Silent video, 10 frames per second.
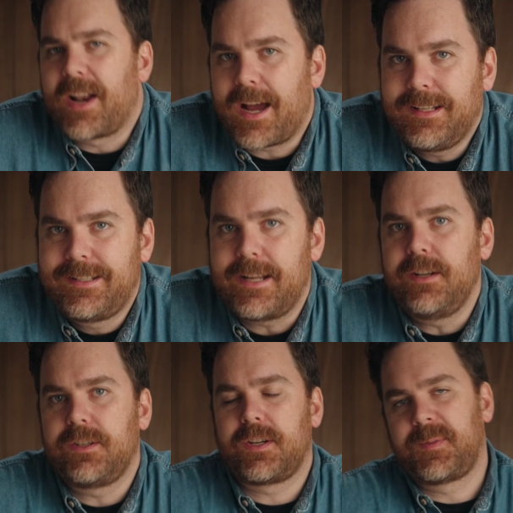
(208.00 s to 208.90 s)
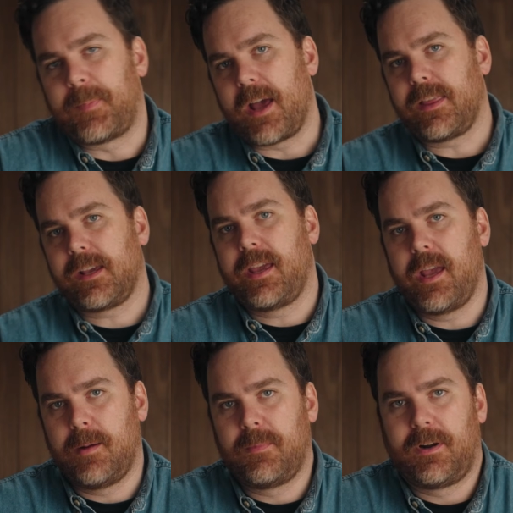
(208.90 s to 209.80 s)
But I didn't just buy the
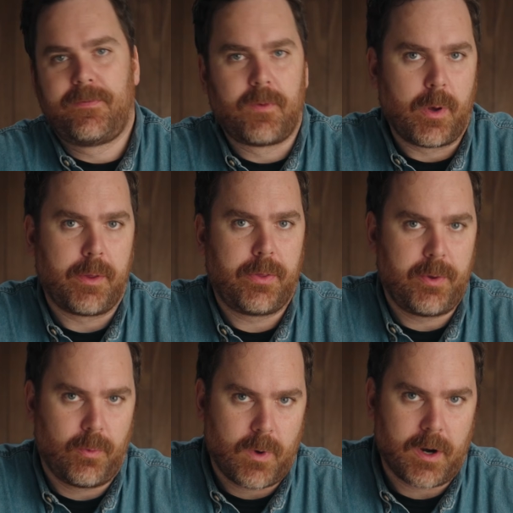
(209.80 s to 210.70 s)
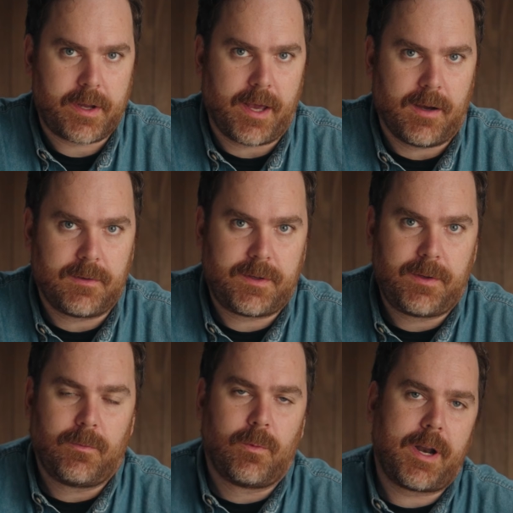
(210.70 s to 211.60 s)
camera for the workout.
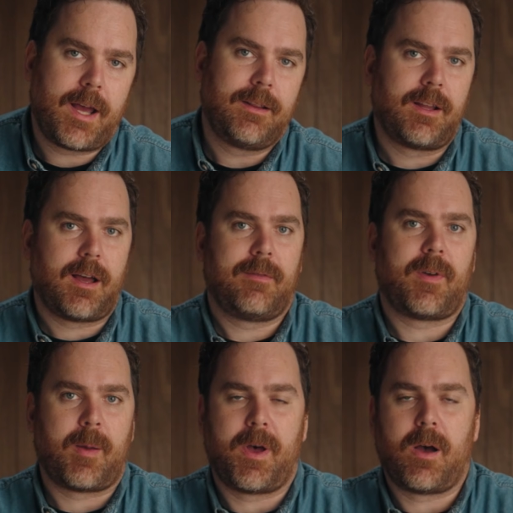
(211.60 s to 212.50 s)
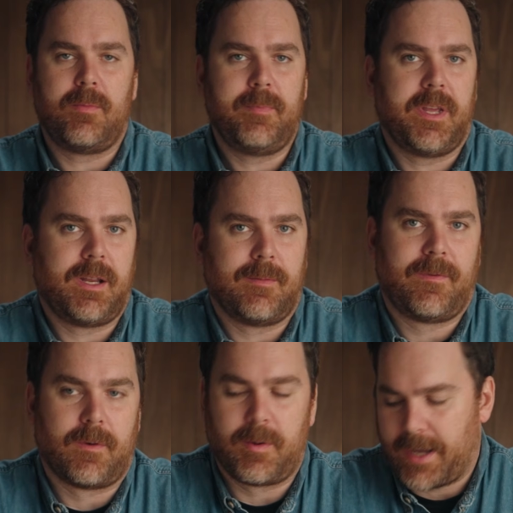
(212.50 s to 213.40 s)
What I love about medium
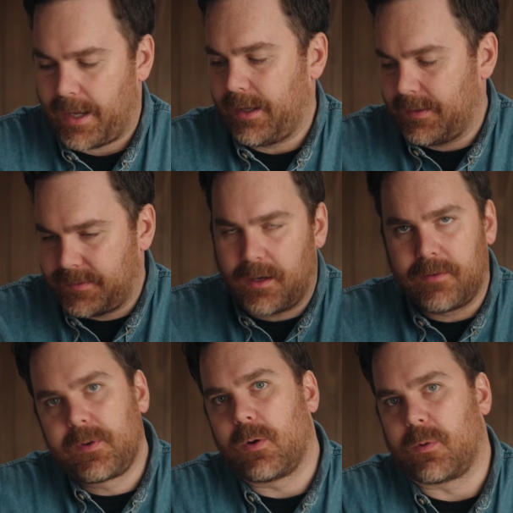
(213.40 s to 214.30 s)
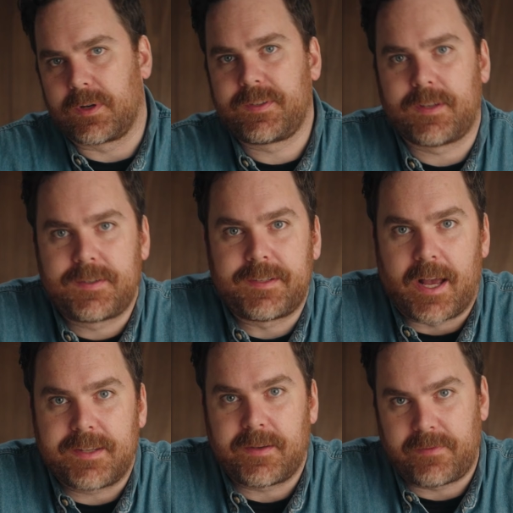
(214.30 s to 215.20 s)
format is, of course, the
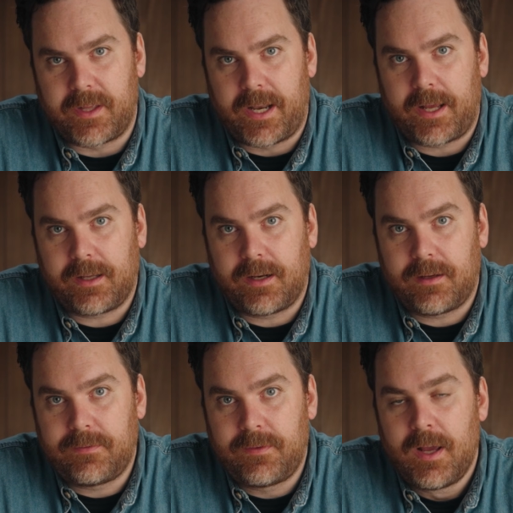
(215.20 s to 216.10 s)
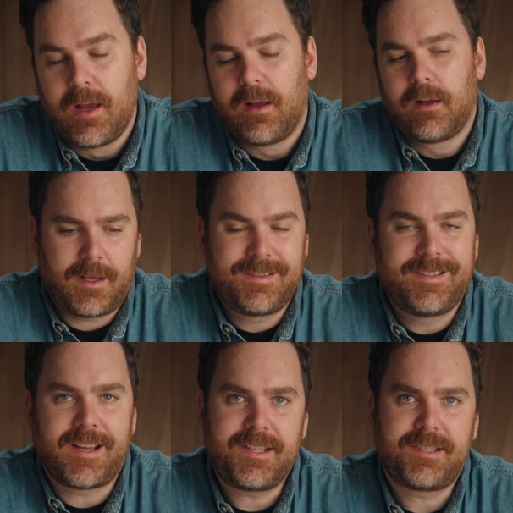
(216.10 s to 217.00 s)
size of the negative. As
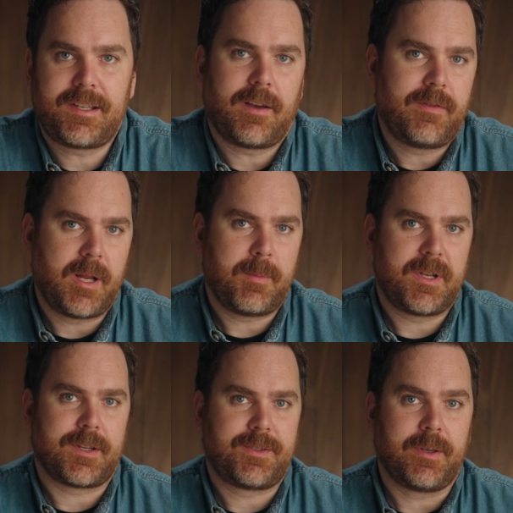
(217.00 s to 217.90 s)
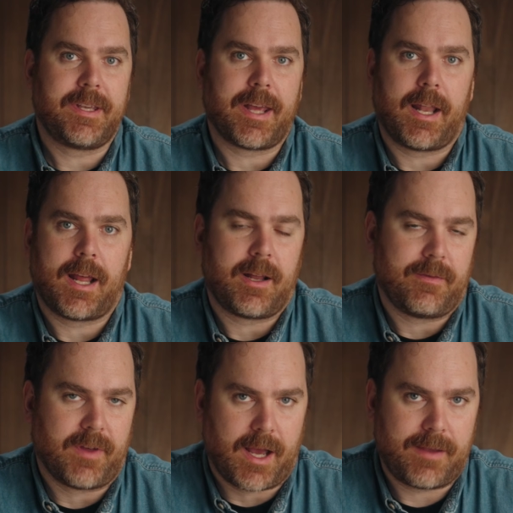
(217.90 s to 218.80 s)
nice of an image as you can get out
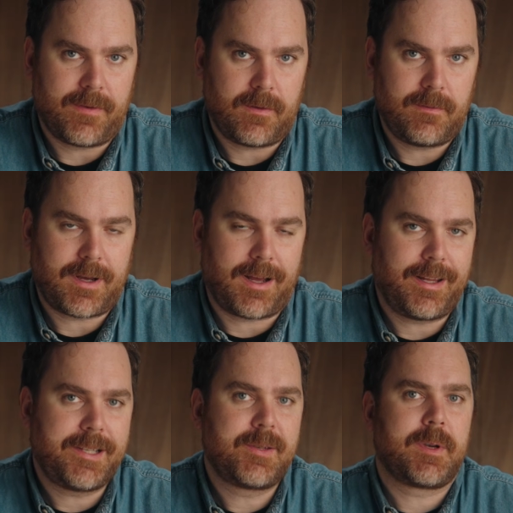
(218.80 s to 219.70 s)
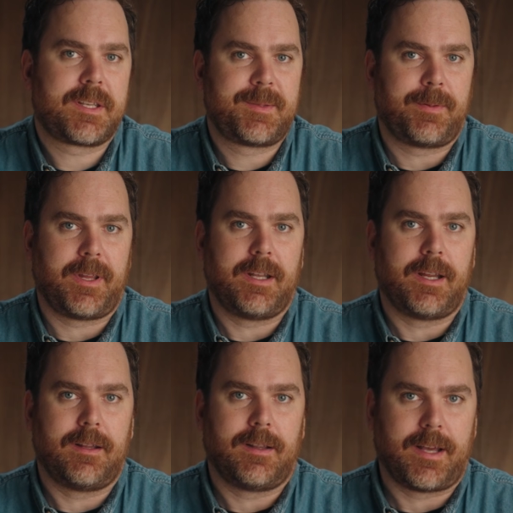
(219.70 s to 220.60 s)
of an iPhone, I like to explain
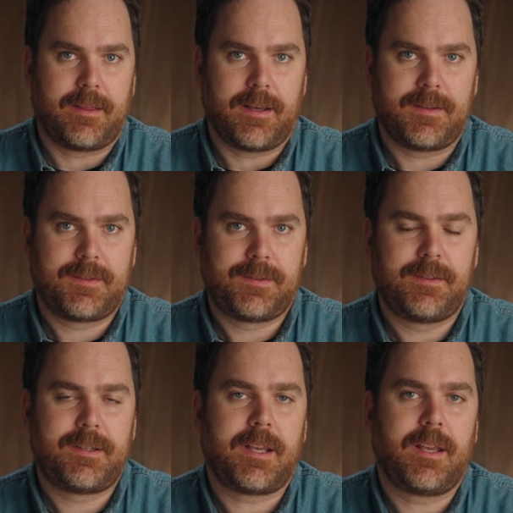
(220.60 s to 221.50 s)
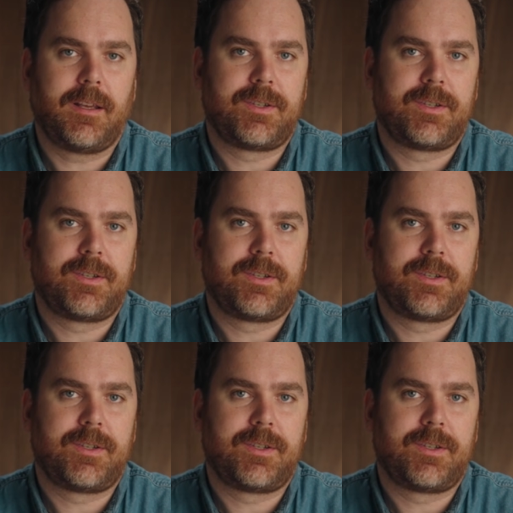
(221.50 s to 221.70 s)
it like this. Taking a